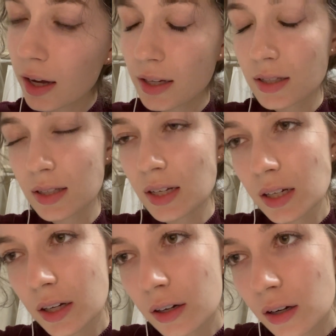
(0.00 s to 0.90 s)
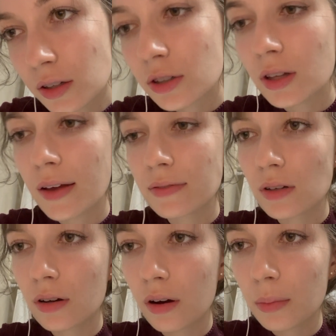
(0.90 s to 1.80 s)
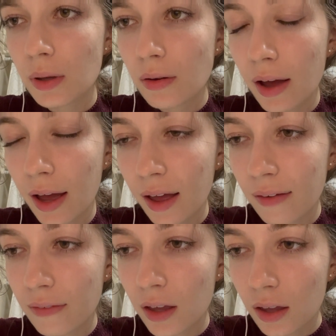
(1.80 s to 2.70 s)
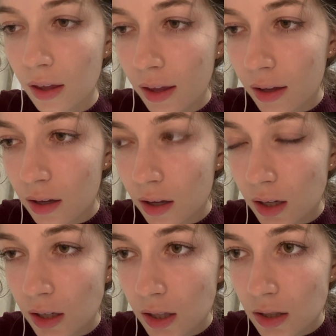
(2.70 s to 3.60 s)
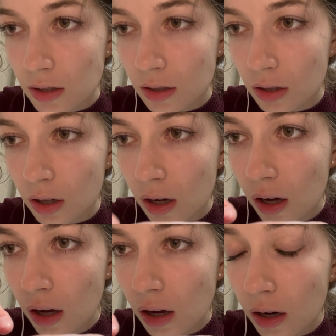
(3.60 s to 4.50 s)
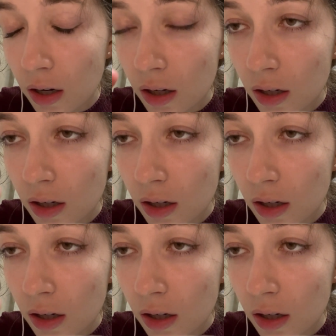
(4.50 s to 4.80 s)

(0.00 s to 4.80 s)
see here on your left arm you have a scar